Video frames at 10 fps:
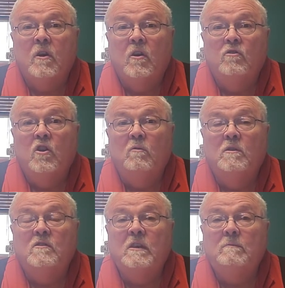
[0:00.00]
No one
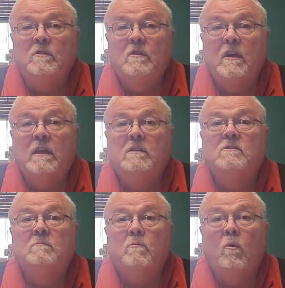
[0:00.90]
seems to think it is
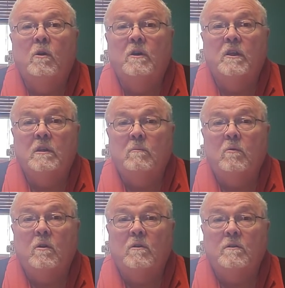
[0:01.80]
important anymore.